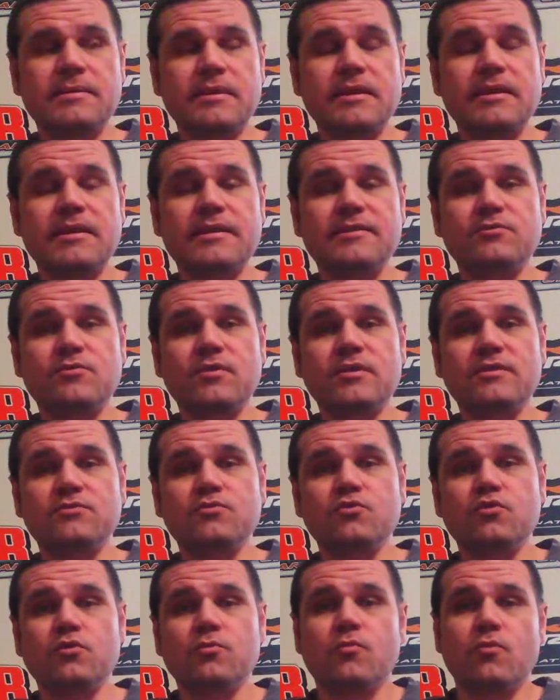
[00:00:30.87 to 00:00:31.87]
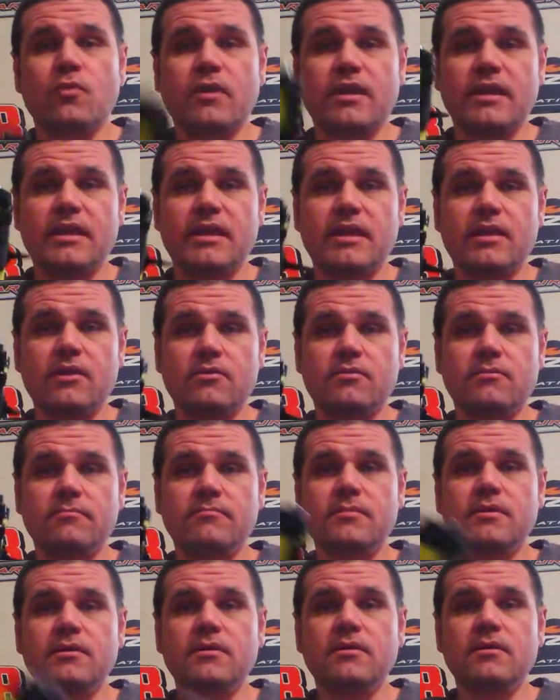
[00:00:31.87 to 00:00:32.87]
distress tube right here,
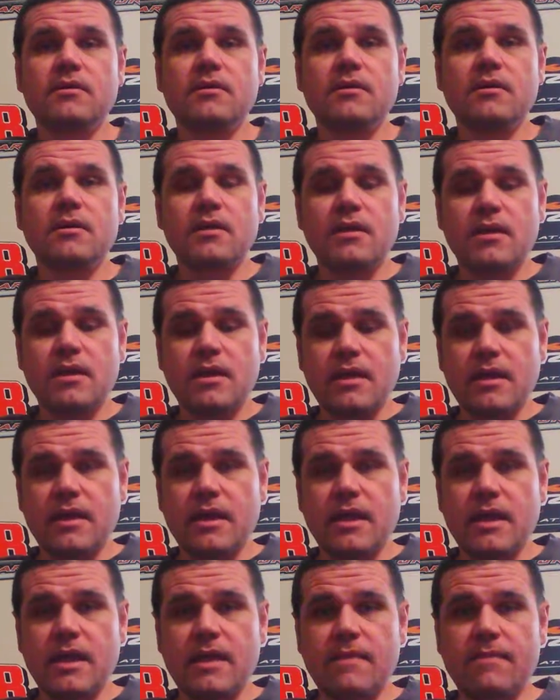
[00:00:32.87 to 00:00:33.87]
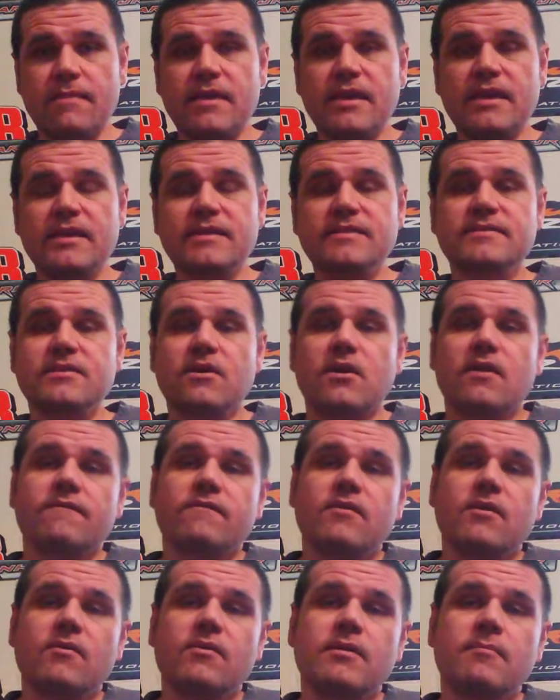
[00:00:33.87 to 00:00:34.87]
and these are
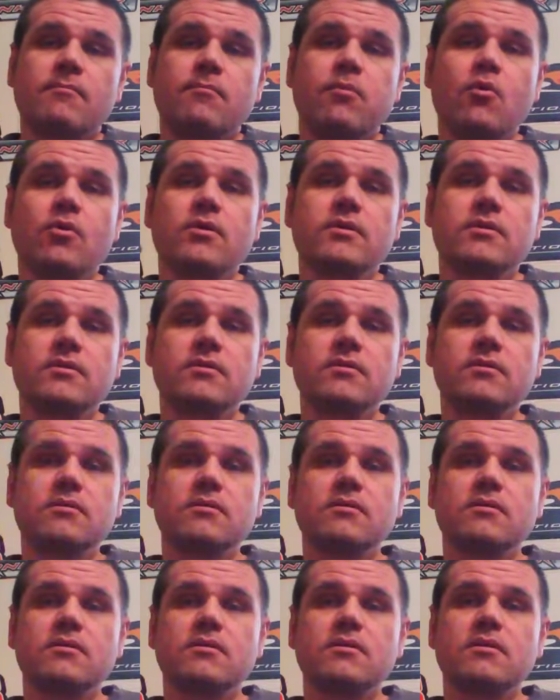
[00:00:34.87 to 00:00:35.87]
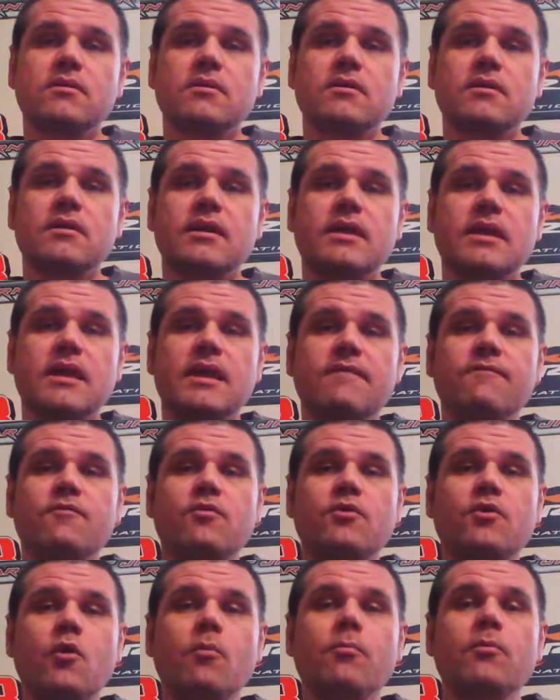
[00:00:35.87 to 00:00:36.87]
very important if you're
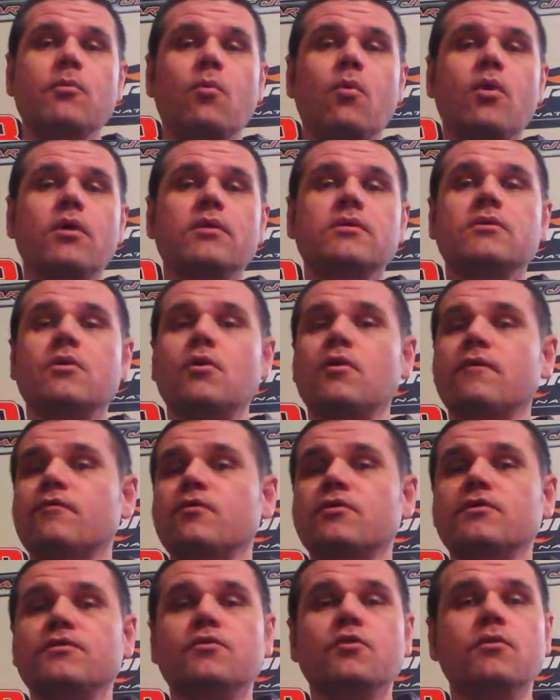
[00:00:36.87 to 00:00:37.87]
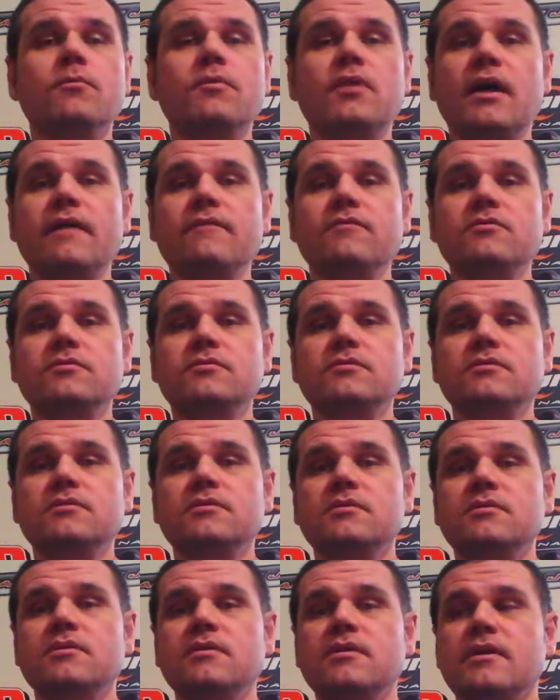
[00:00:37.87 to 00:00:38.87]
in open water or if you're a scuba diver.
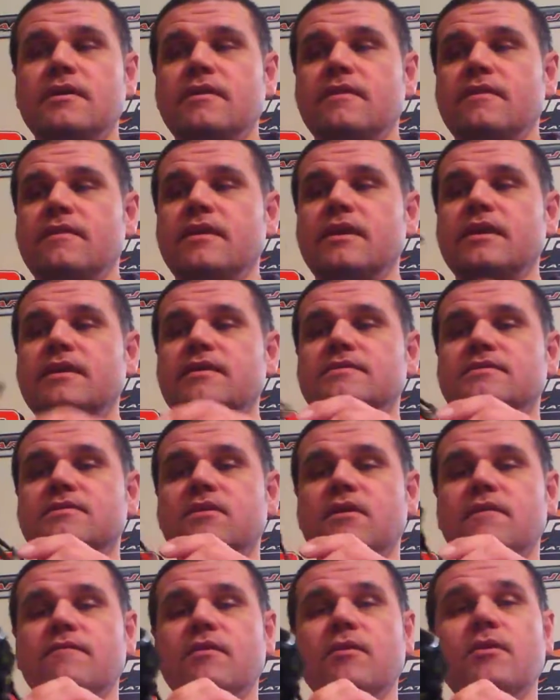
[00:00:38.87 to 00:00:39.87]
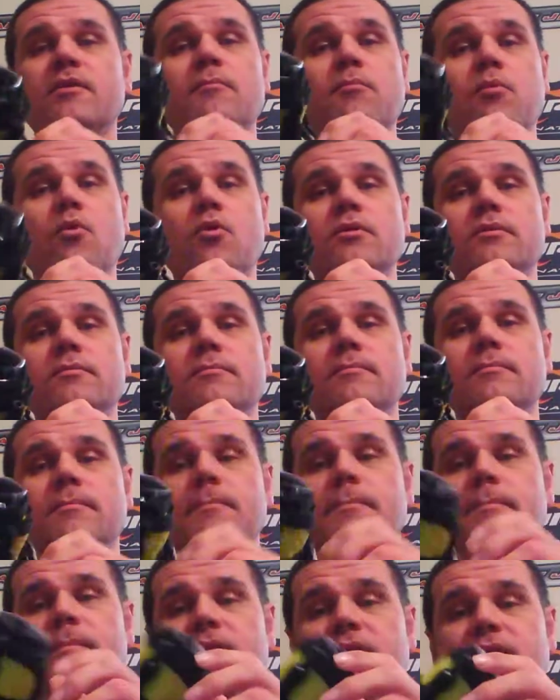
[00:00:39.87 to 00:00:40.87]
These are very important
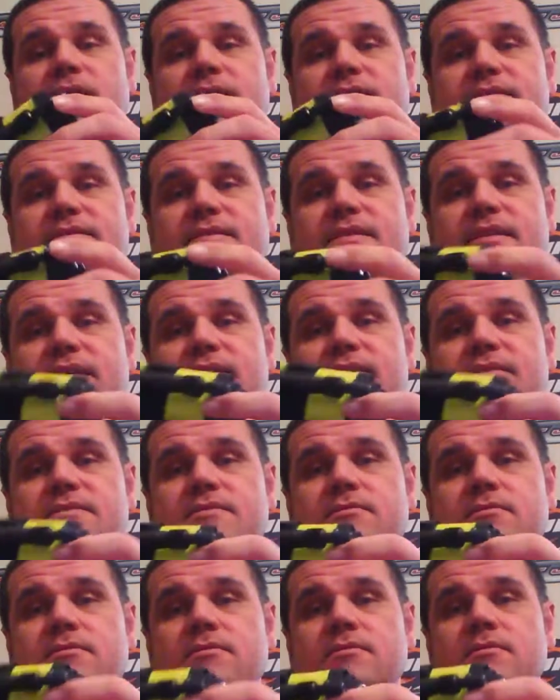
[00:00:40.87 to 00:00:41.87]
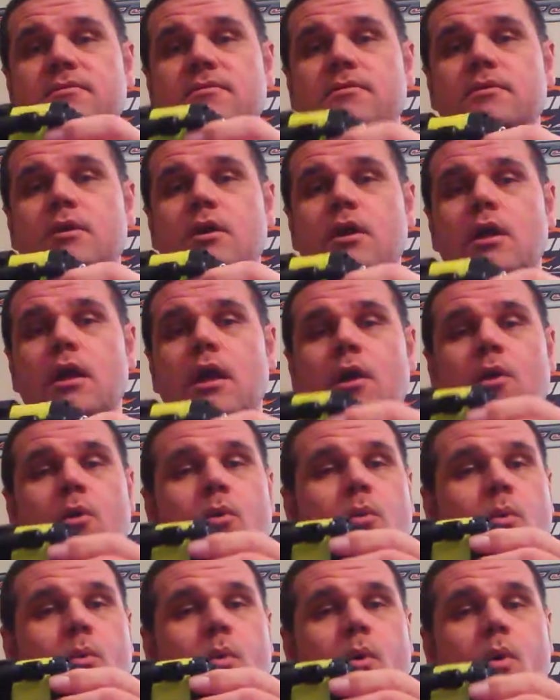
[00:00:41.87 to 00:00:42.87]
because these
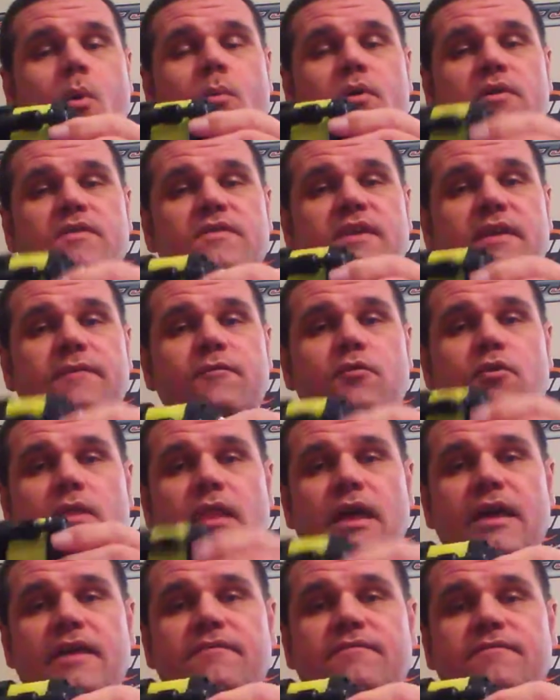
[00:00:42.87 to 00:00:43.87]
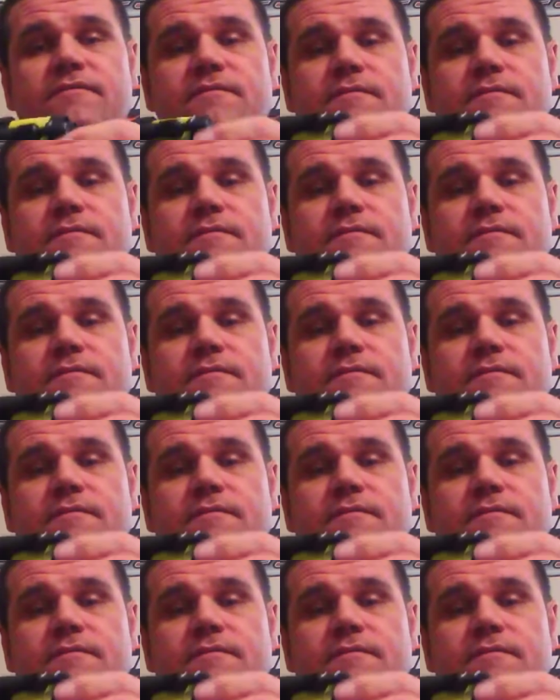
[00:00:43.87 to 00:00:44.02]
will save your life.